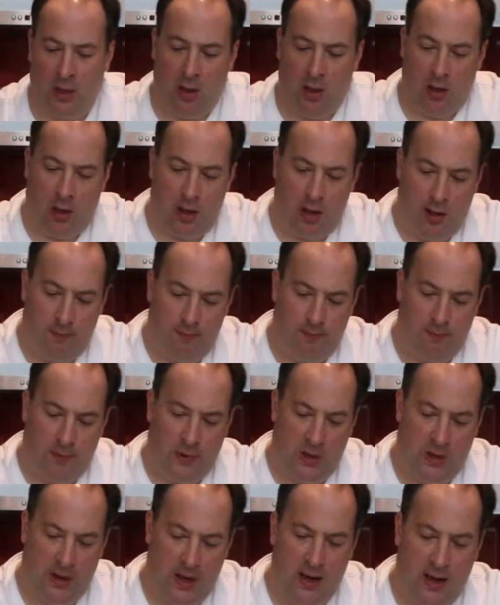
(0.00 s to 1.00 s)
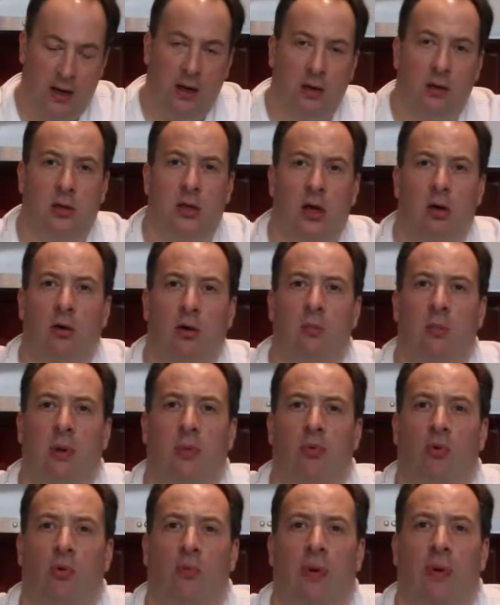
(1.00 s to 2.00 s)
and then the dough can be
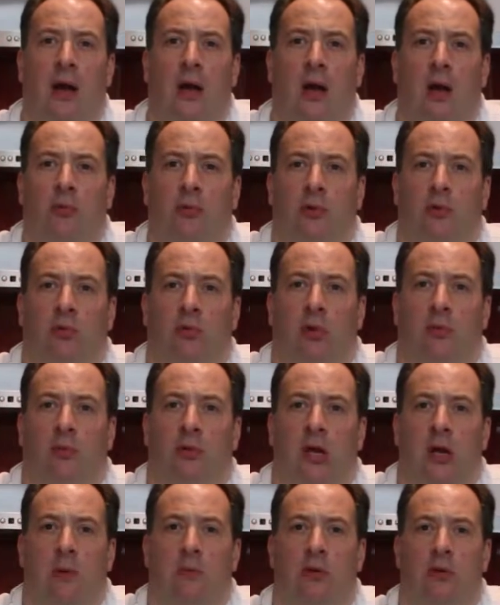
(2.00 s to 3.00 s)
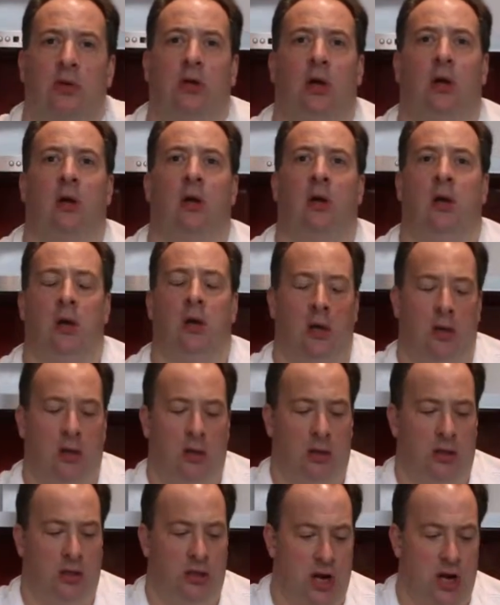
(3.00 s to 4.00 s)
brought back up to room temperature.
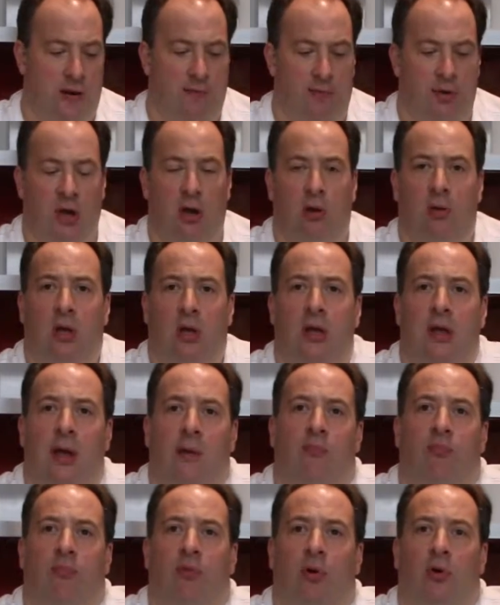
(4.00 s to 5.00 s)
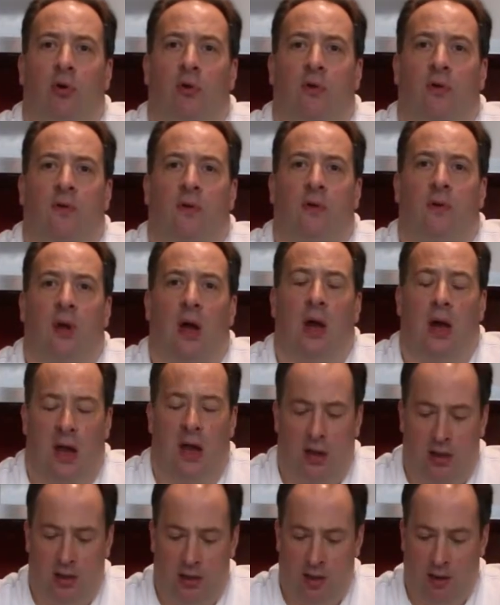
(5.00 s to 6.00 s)
The shaped dough can then prove
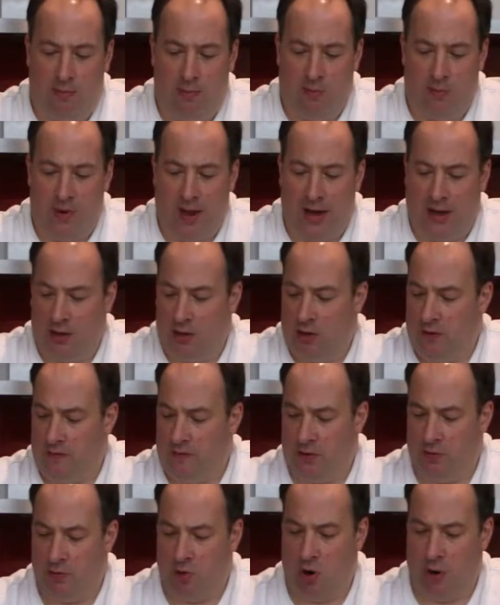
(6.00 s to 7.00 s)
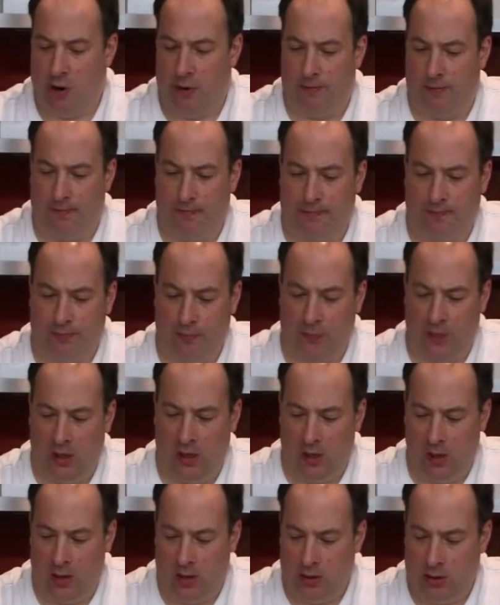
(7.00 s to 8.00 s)
and then be baked off tomorrow.
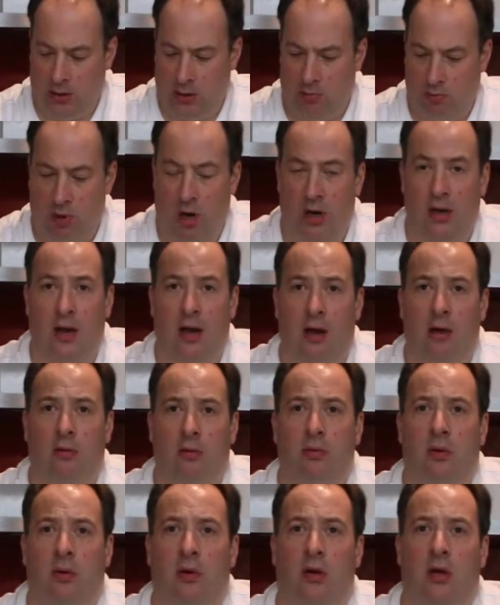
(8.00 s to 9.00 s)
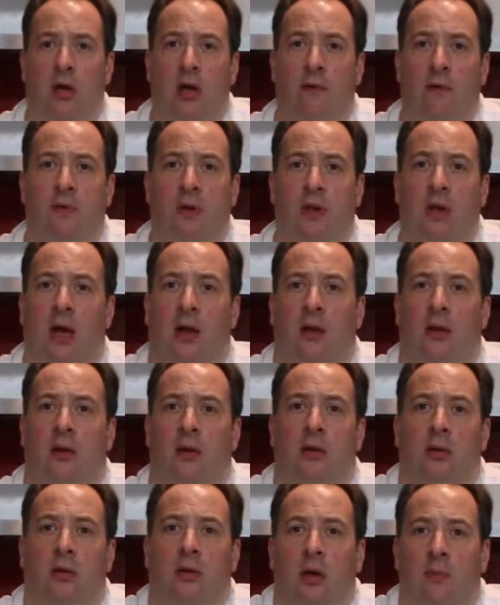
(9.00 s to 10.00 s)
So right now I'm going to cover that
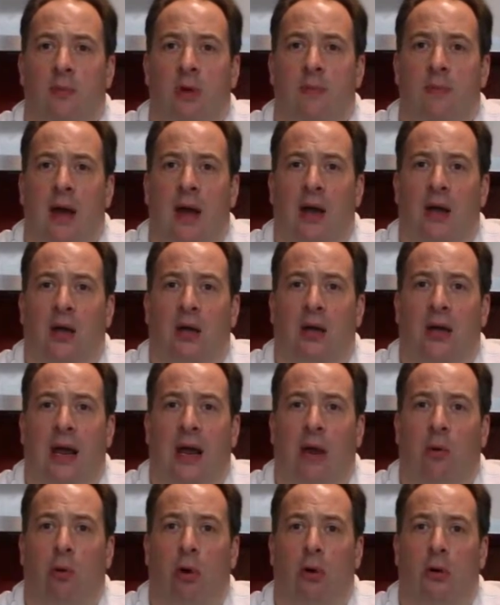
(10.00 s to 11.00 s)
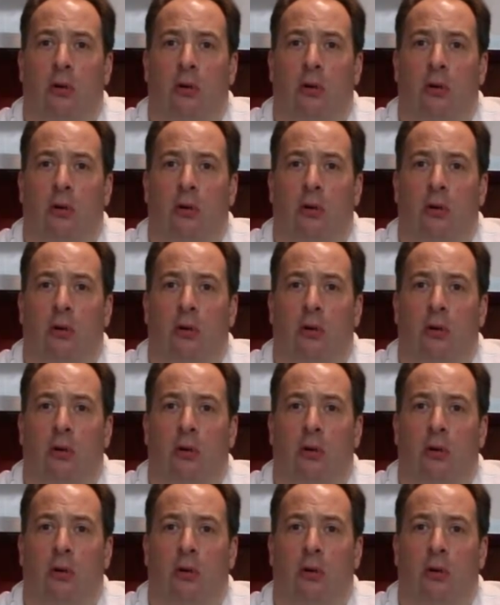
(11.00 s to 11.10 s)
and be back in an hour.